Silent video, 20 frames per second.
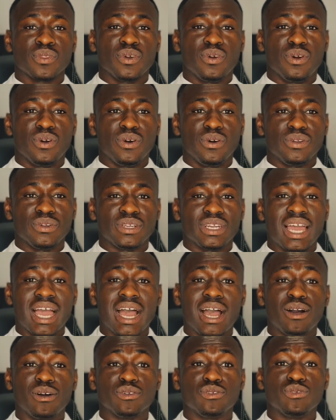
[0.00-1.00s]
on
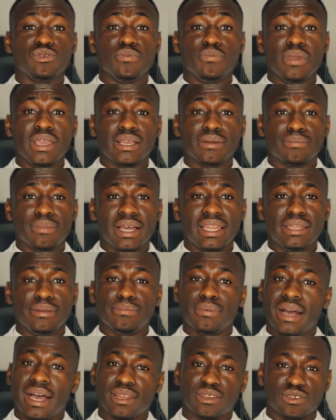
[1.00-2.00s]
how to make money
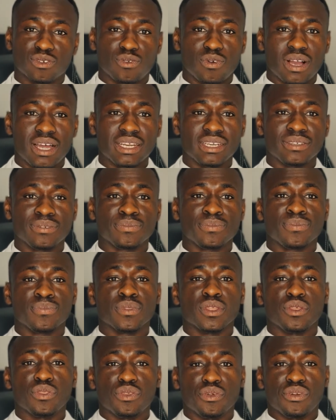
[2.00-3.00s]
part 1,
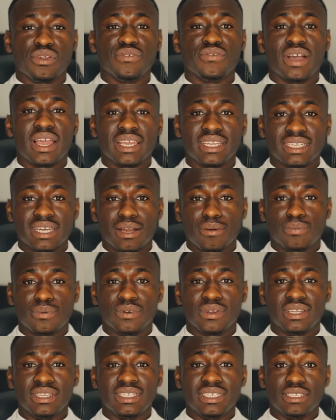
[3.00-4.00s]
3 vital
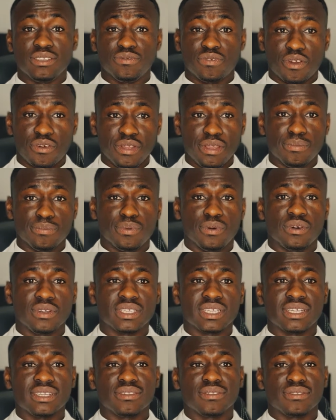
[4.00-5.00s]
points, it's very
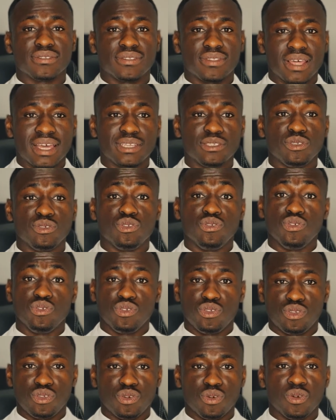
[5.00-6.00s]
important that you do
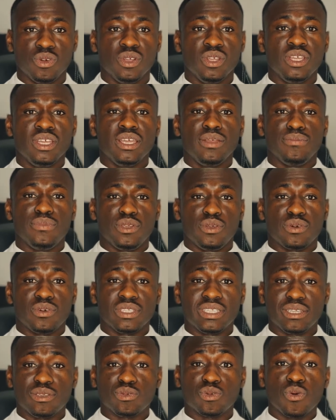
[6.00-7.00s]
so
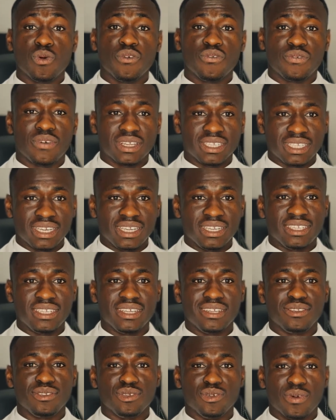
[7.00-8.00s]
because it will
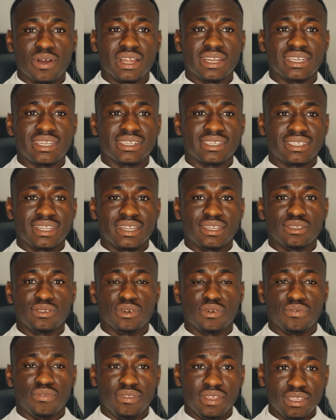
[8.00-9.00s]
facilitate your understanding
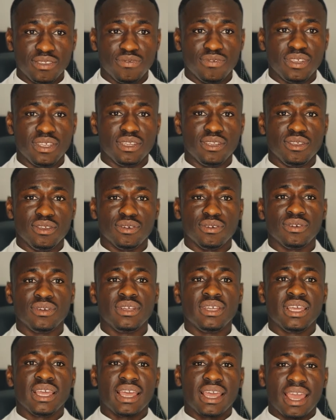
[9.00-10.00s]
of this video
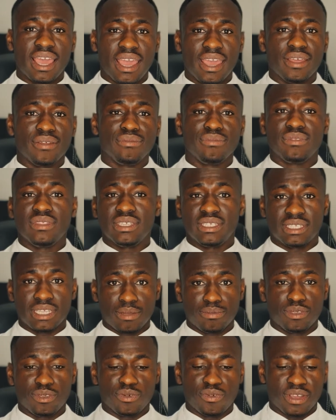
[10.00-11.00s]
and the
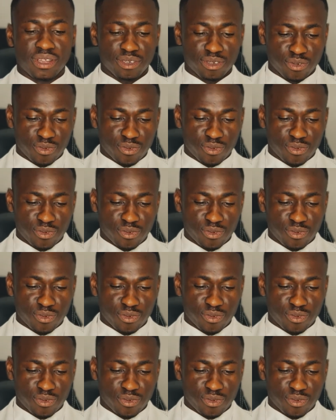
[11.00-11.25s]
subsequent